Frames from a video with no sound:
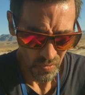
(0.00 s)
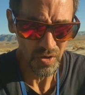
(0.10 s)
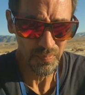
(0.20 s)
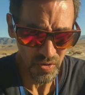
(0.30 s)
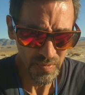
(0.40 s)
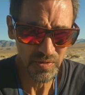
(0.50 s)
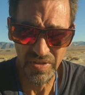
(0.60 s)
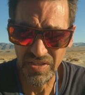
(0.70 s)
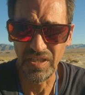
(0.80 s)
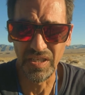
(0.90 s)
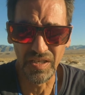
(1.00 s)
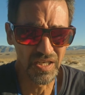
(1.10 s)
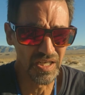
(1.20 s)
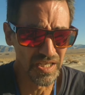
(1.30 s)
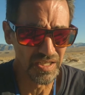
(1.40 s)
are pretty much busy
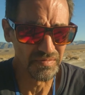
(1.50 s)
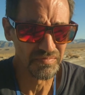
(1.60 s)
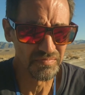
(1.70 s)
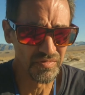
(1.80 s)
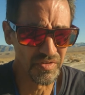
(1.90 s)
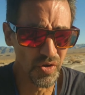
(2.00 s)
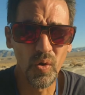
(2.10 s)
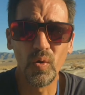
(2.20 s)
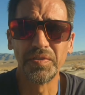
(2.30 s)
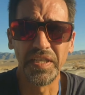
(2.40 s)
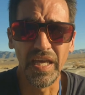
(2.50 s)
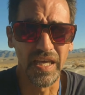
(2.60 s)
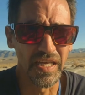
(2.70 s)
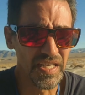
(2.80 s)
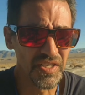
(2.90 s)
the whole
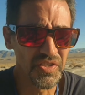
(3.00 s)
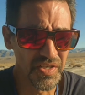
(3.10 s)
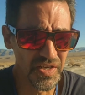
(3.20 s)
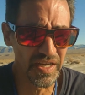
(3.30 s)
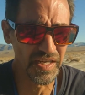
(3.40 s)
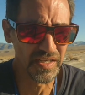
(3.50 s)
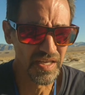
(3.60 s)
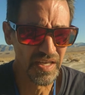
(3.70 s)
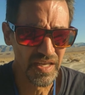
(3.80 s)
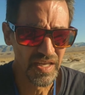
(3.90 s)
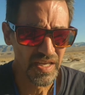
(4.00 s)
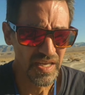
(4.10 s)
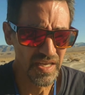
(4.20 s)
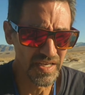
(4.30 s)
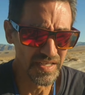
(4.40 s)
day into the night,
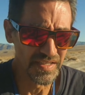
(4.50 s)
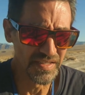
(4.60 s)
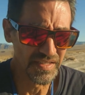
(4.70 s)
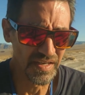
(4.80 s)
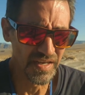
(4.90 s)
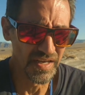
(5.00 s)
and